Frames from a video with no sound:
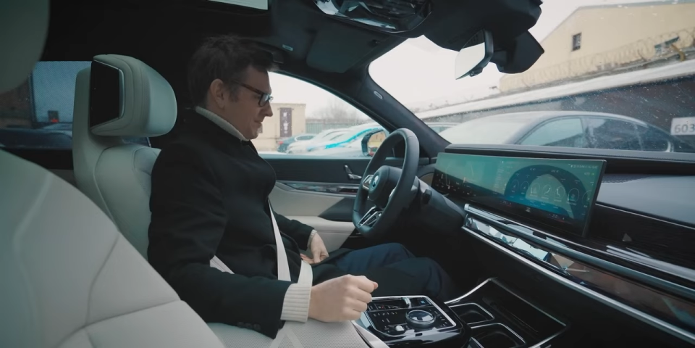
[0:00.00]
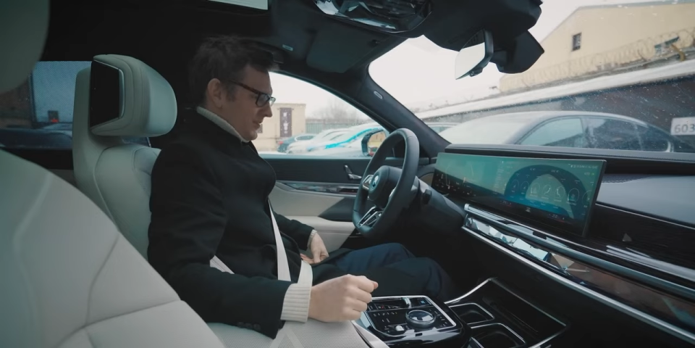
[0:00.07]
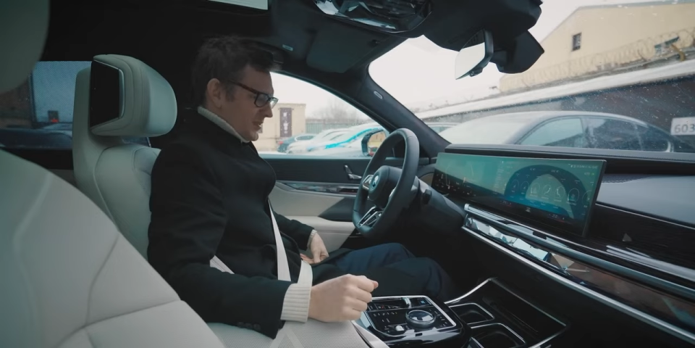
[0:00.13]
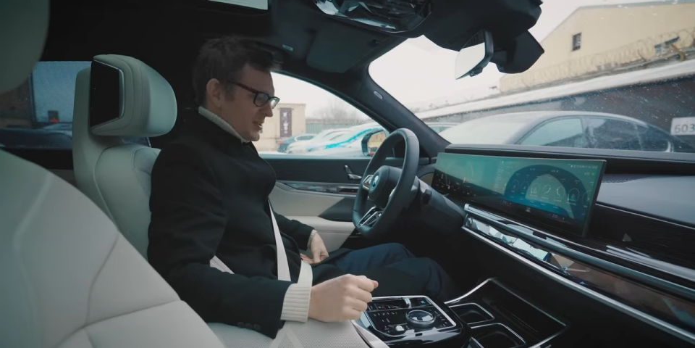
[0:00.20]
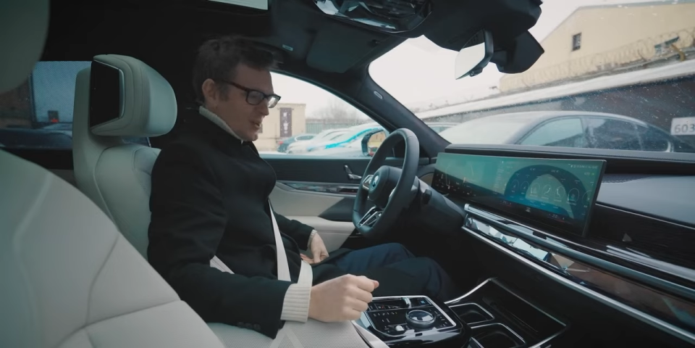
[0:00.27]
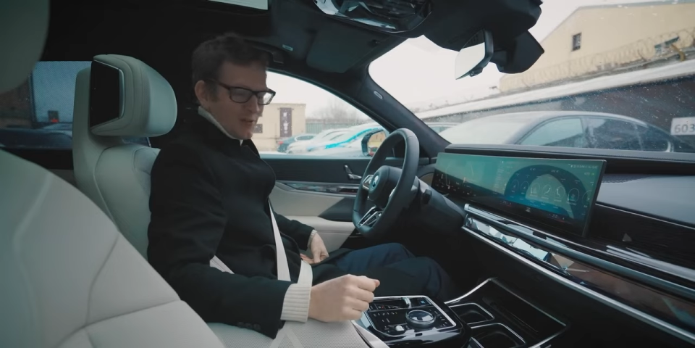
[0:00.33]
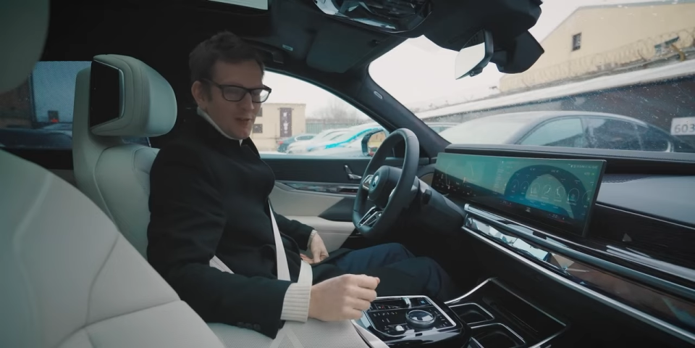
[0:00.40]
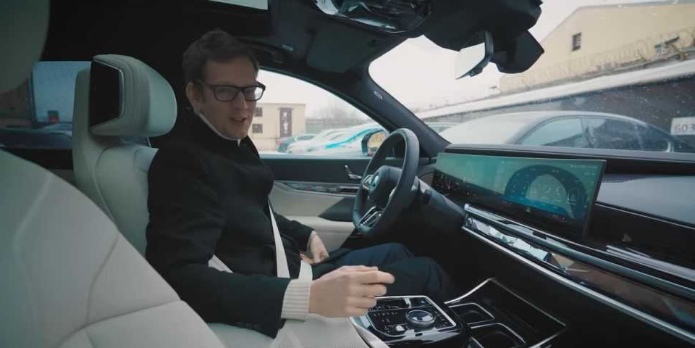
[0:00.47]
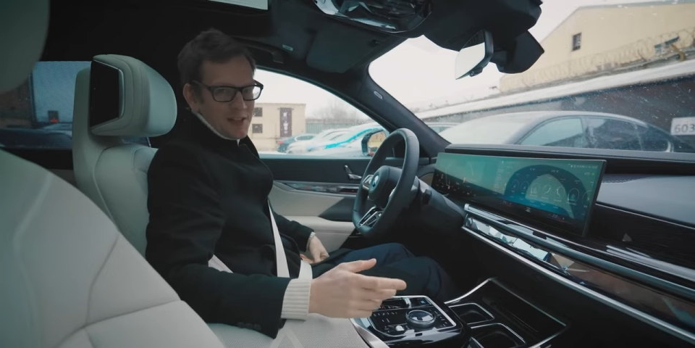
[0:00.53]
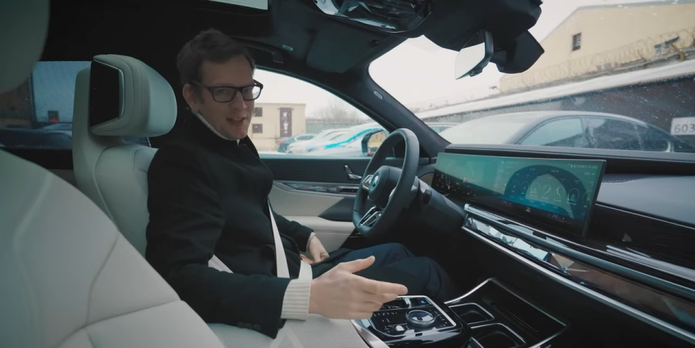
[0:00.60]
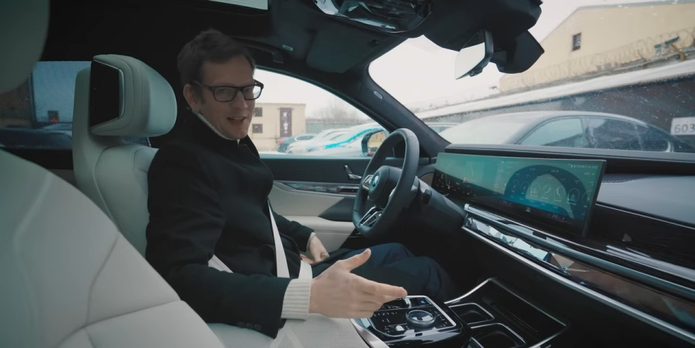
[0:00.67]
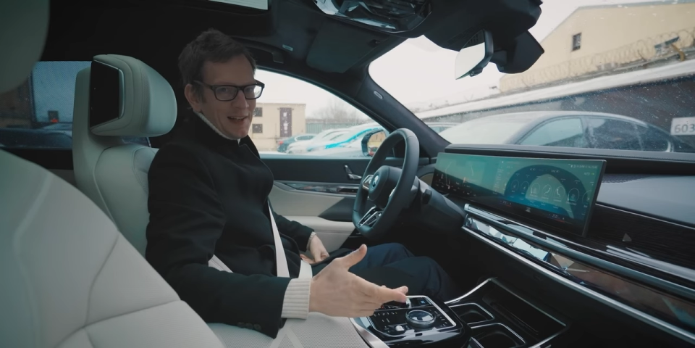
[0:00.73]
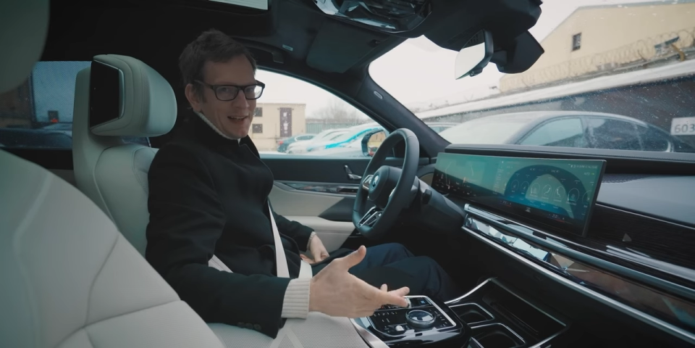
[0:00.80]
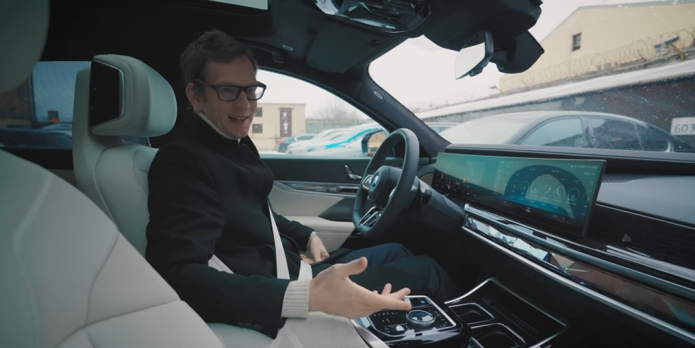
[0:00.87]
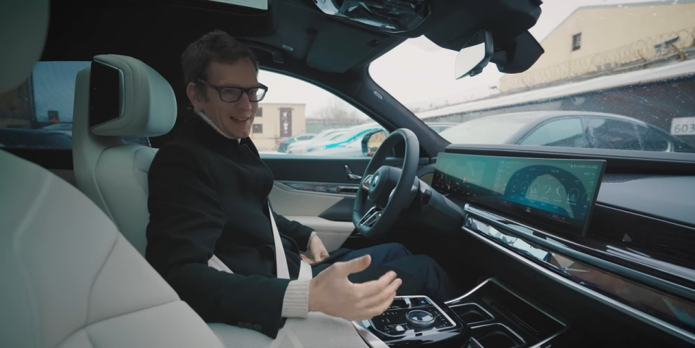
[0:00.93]

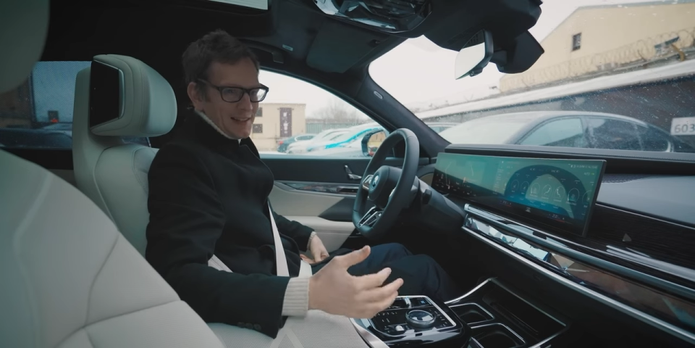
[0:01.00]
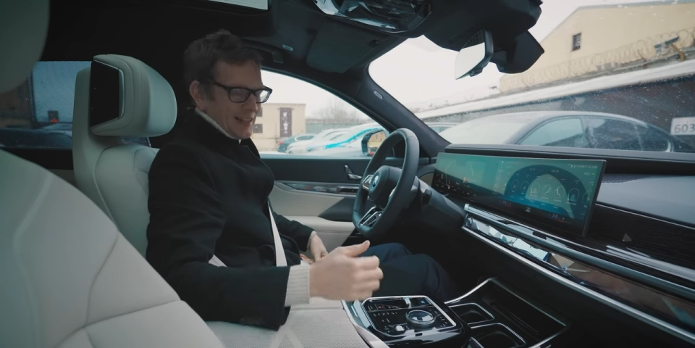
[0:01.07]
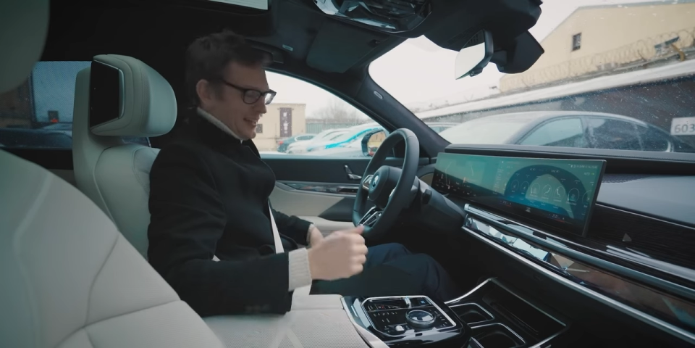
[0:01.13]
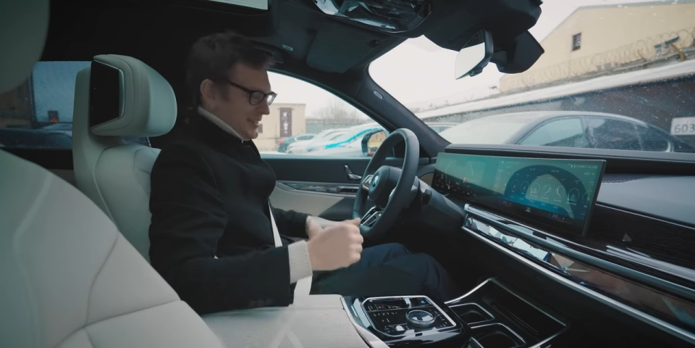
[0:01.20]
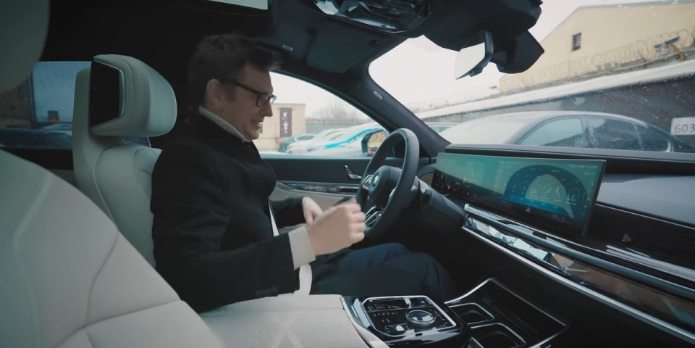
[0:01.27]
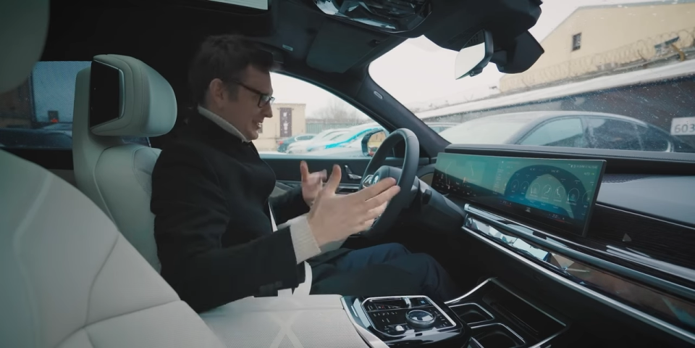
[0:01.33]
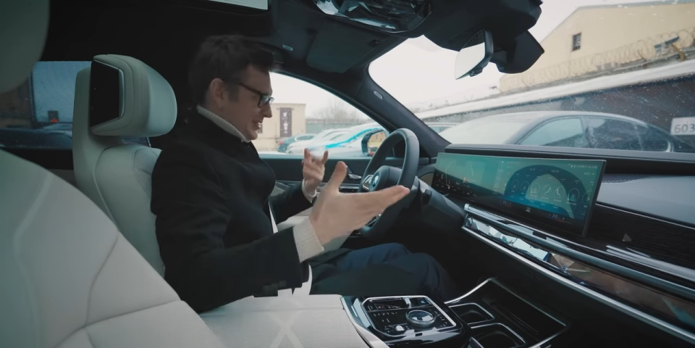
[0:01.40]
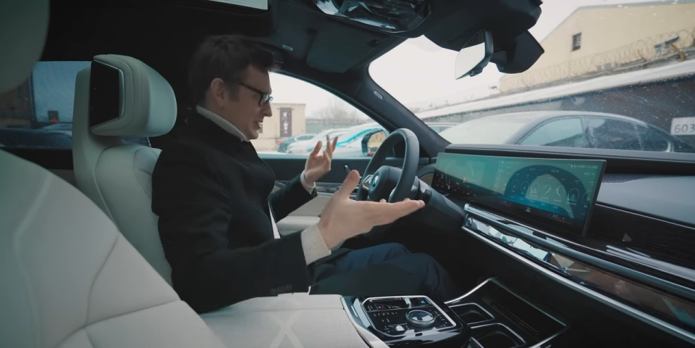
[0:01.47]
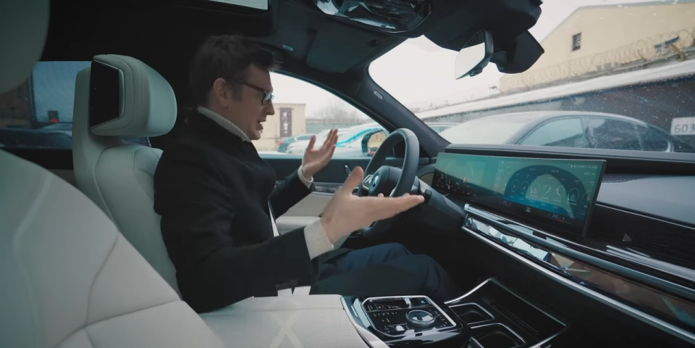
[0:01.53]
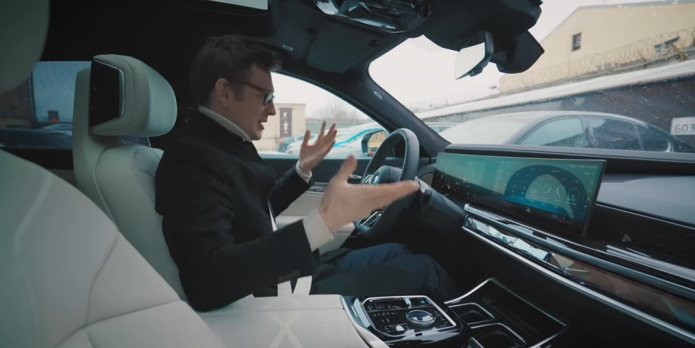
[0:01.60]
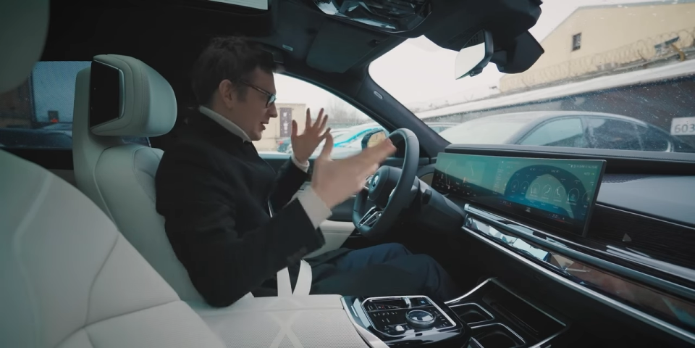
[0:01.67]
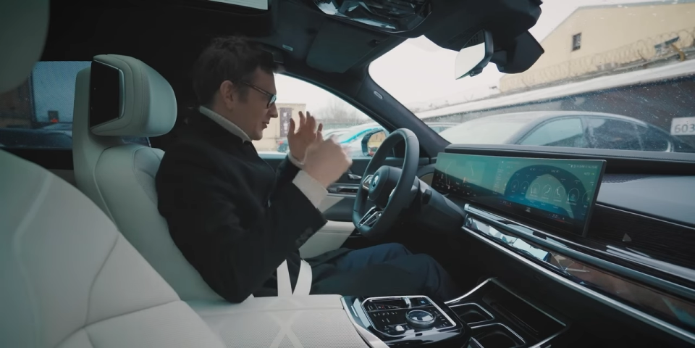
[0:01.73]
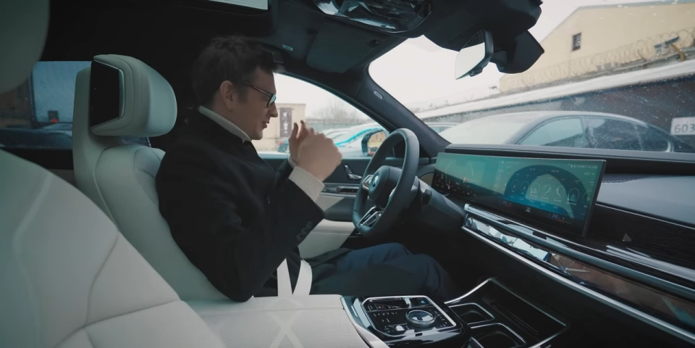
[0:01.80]
nervous, if you want,